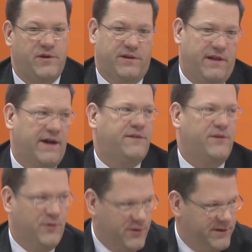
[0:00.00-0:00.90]
can lock the
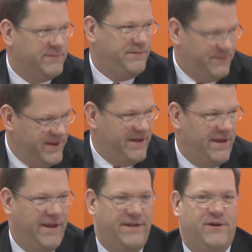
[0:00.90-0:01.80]
door
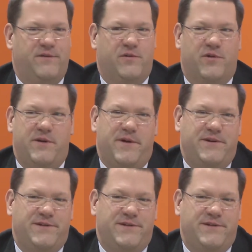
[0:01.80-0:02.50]
and you don't have to worry about